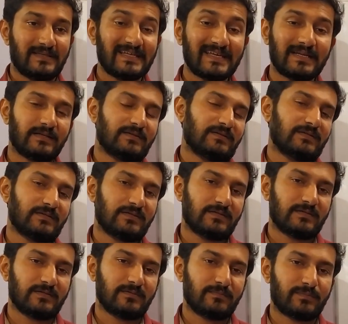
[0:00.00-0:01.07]
need
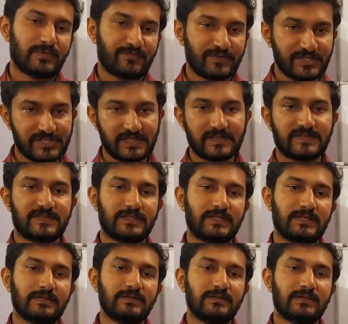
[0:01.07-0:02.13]
proficiency
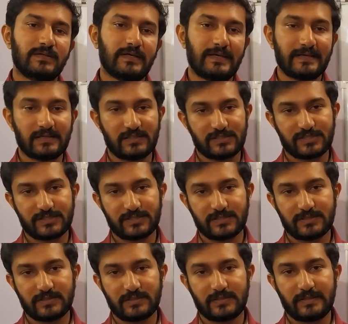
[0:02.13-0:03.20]
in
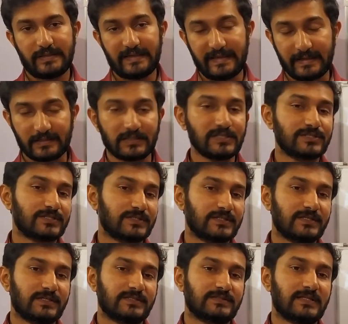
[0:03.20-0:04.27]
English. English
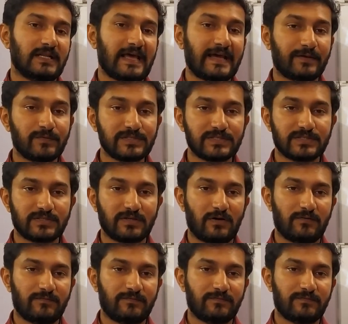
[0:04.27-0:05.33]
is the language
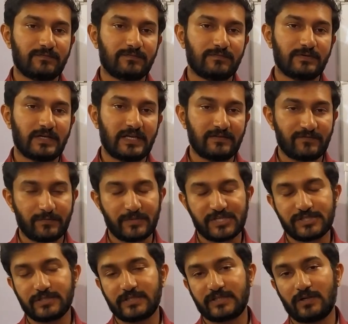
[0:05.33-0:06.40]
of
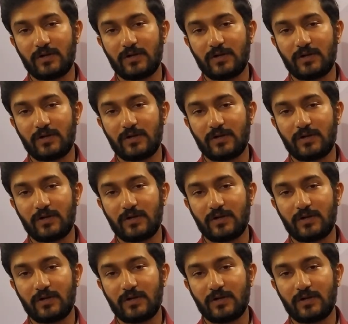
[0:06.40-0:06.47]
information